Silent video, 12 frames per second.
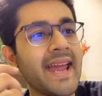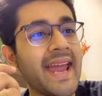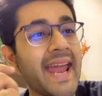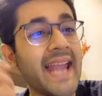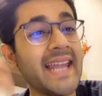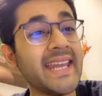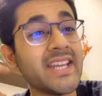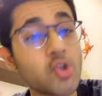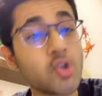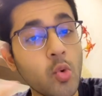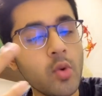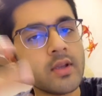
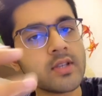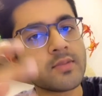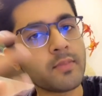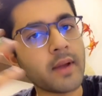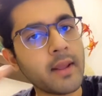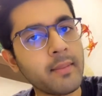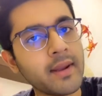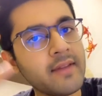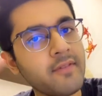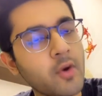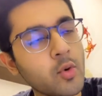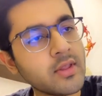LDH2 is primarily
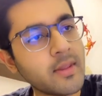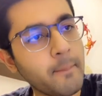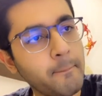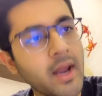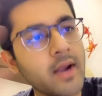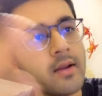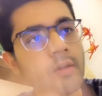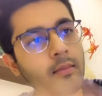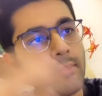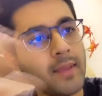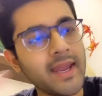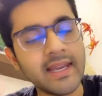found in the blood,
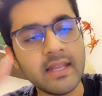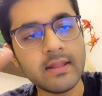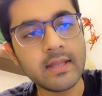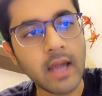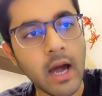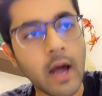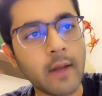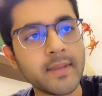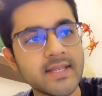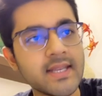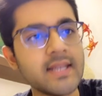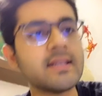mainly in the
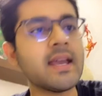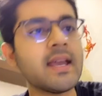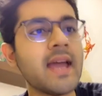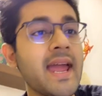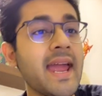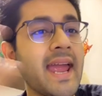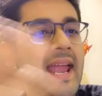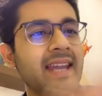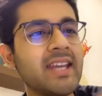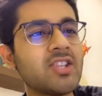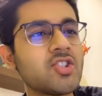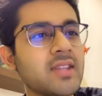RBCs.
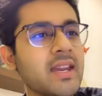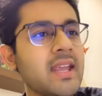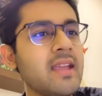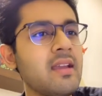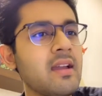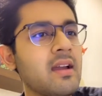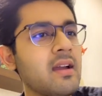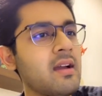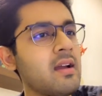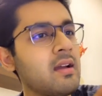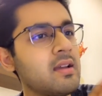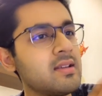LDH3
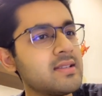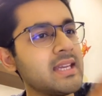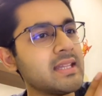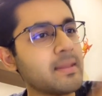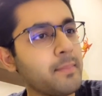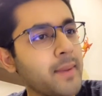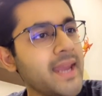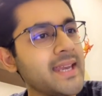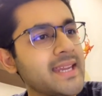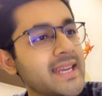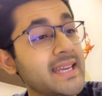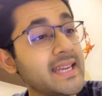is seen in the brain,
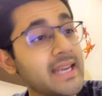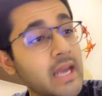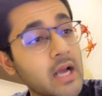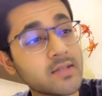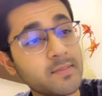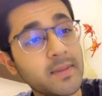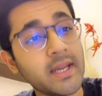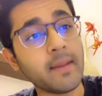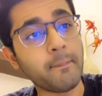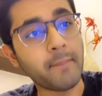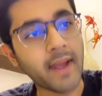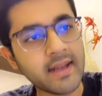kidney, lungs, spleen and
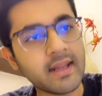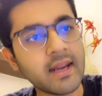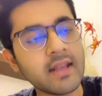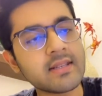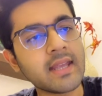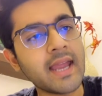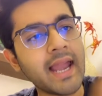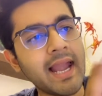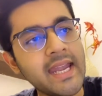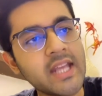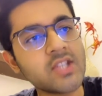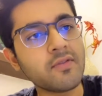pancreas.
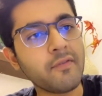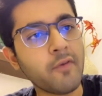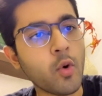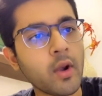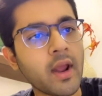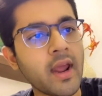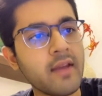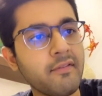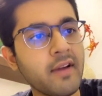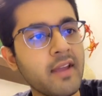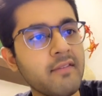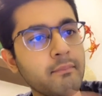LDH4 and
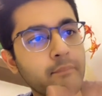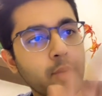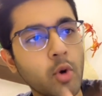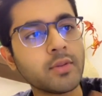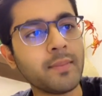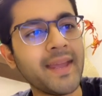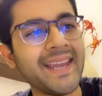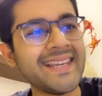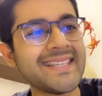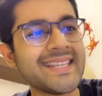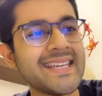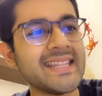5 both mainly
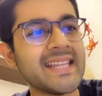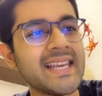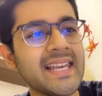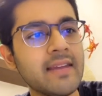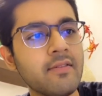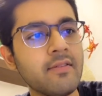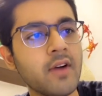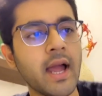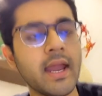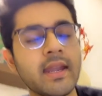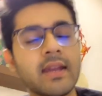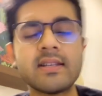seen in the liver
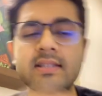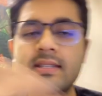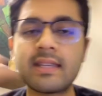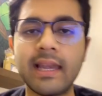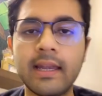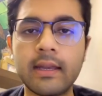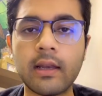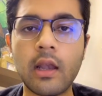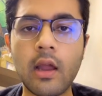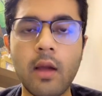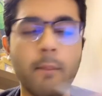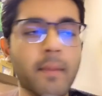and skeletal
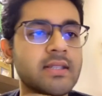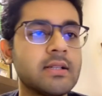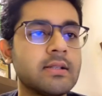muscles.